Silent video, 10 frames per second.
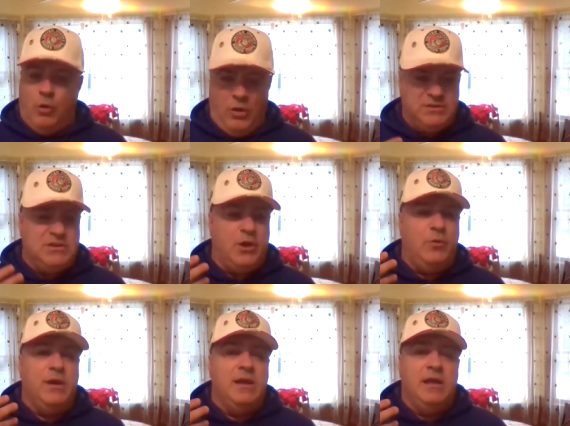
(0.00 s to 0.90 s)

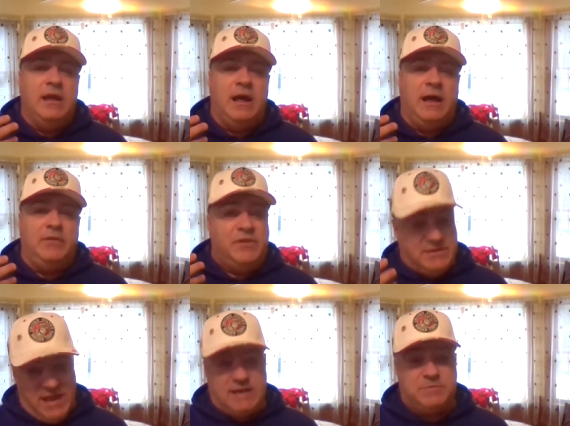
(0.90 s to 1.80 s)
Also, uh, the
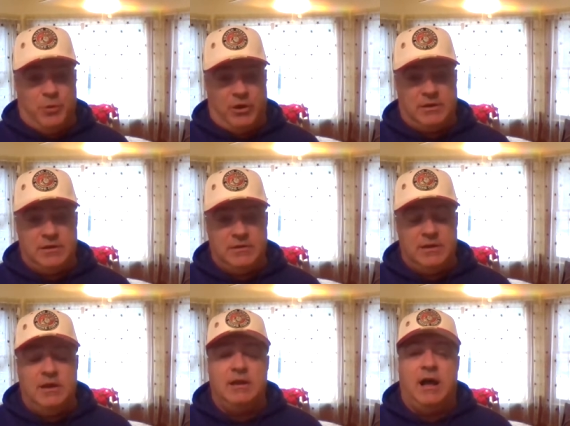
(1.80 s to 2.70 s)
textbook.
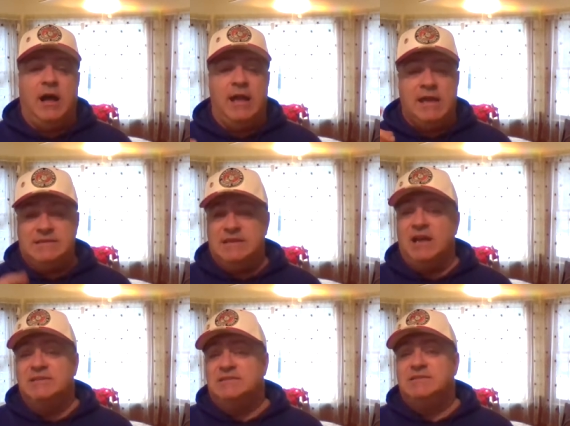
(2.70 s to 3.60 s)
Uh, it
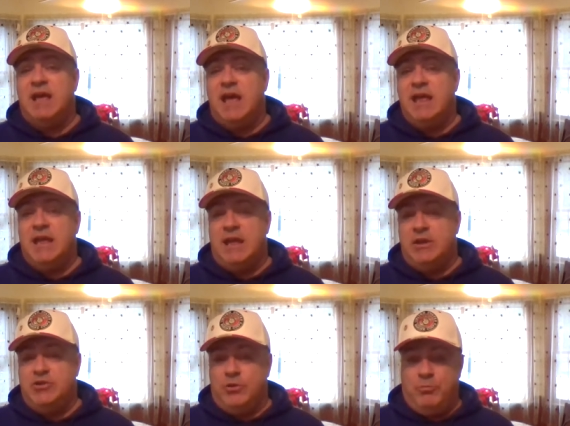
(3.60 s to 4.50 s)
does say
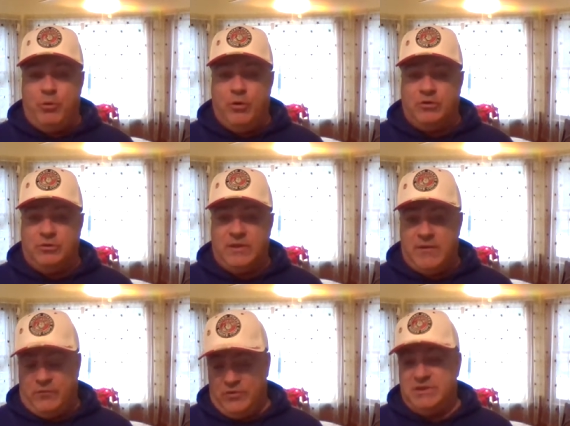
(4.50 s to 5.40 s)
in your portal
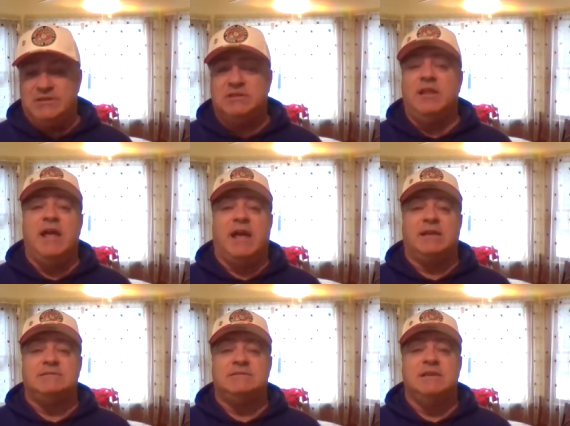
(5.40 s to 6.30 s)
that for this
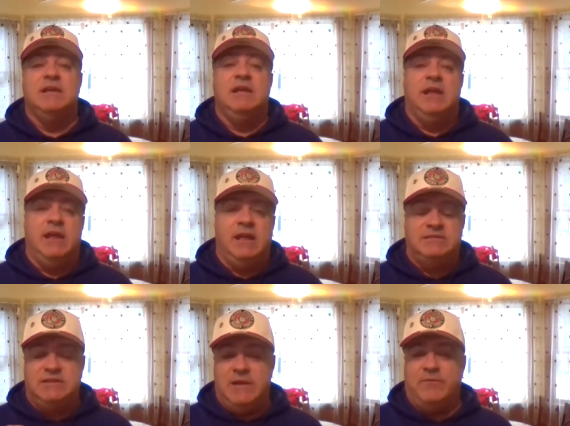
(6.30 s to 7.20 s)
class,
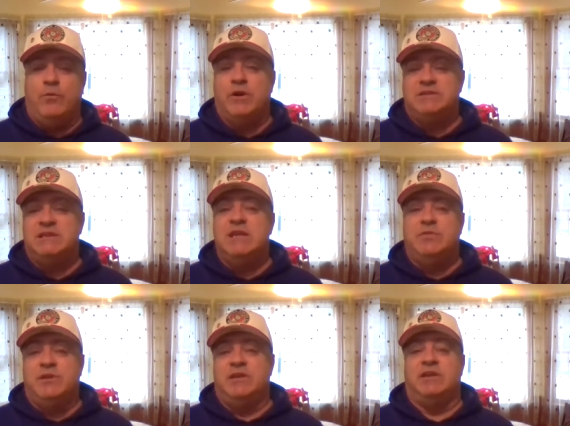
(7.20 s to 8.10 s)
it's the
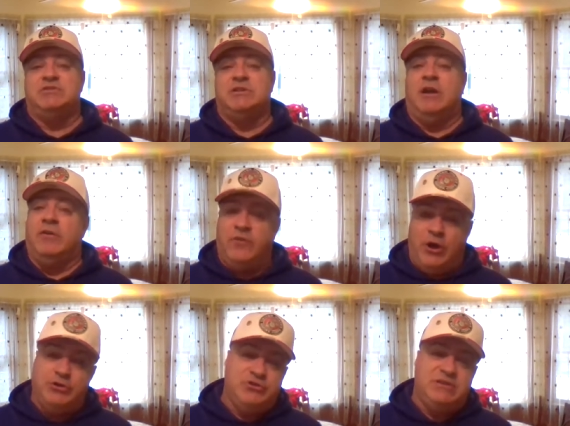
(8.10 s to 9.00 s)
14th edition of
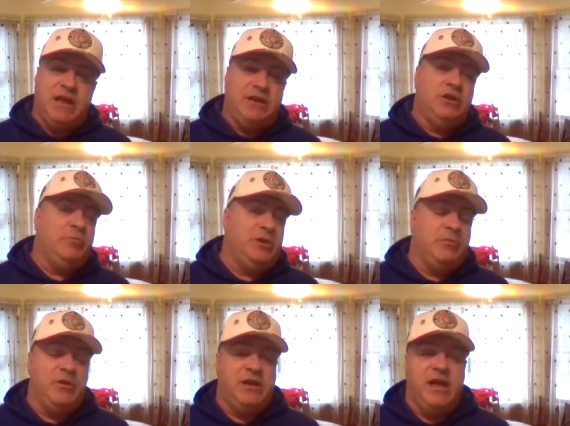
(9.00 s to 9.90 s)
Understanding Human
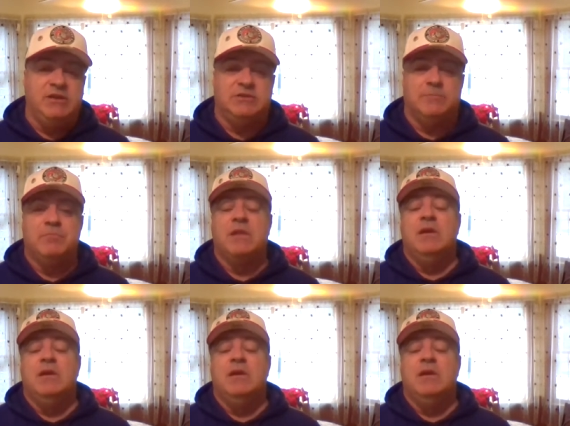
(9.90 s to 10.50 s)
Communication.